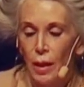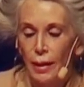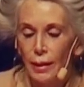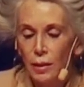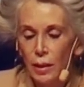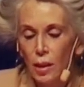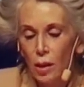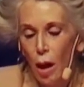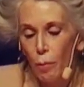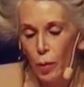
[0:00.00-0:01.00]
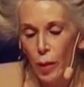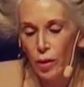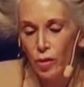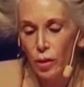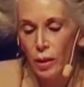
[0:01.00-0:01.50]
In legal
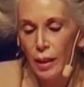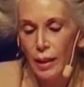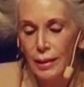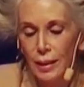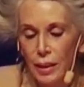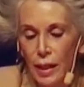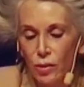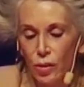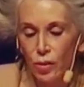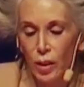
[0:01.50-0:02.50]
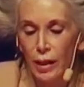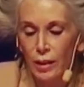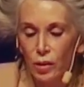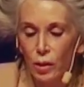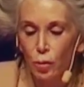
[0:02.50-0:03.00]
operation, consent to
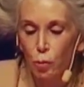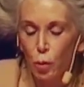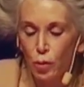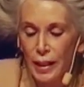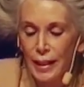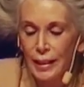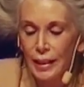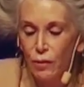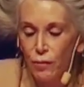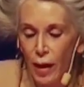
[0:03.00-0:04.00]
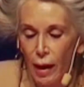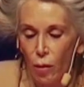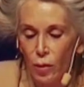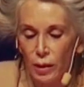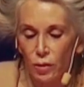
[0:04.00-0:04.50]
sex is routinely
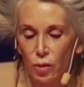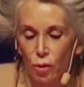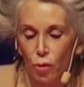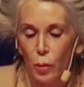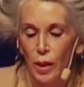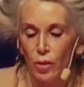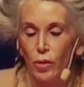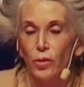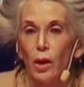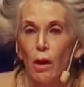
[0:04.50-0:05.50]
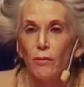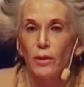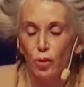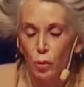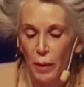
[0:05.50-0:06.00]
found in situations of
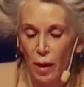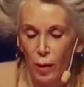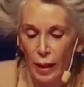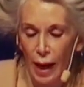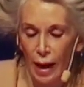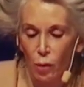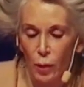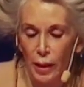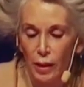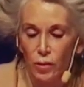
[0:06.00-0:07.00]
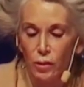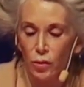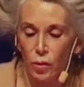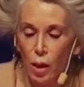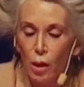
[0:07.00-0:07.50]
despairing acquiescence,